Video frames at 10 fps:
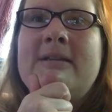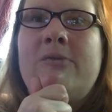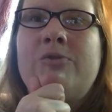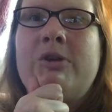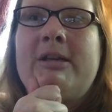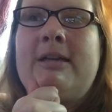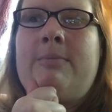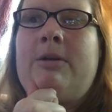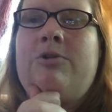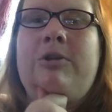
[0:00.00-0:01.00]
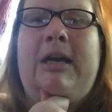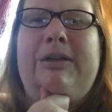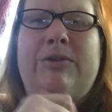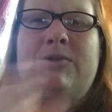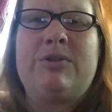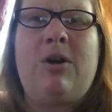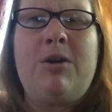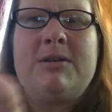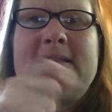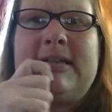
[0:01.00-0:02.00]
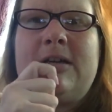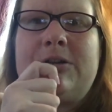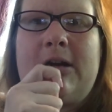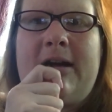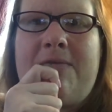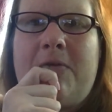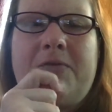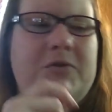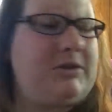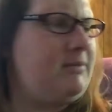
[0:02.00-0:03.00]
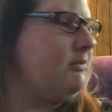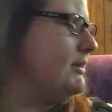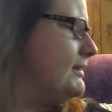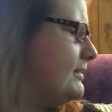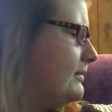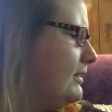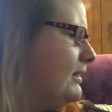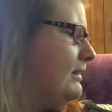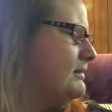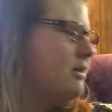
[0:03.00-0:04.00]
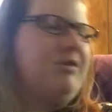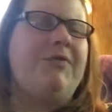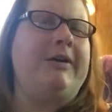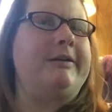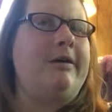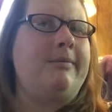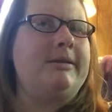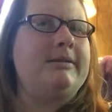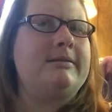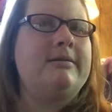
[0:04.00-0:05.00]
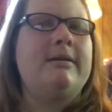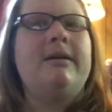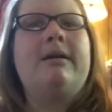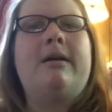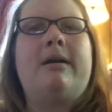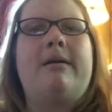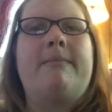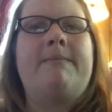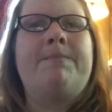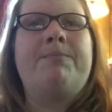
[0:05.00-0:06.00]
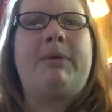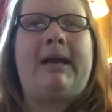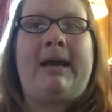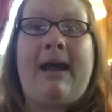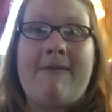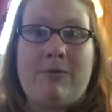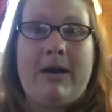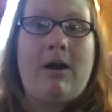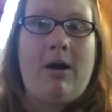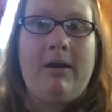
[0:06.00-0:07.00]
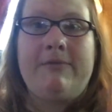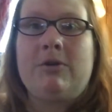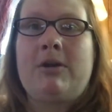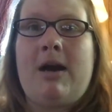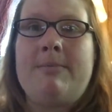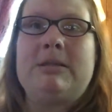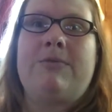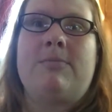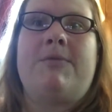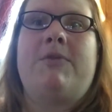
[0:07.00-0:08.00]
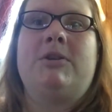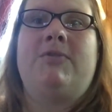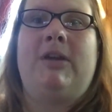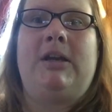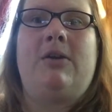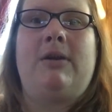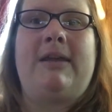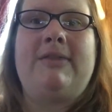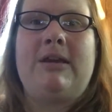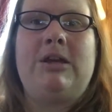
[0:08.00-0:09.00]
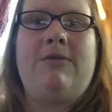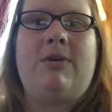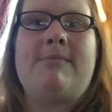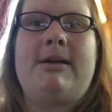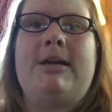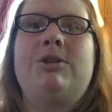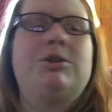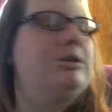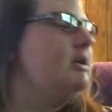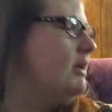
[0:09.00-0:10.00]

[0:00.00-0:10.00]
I will try to keep better track of those. They're hard to see on your iPhone for some reason. It's hard to find comments. But I have read all of your comments from the first video, and I thank you very much.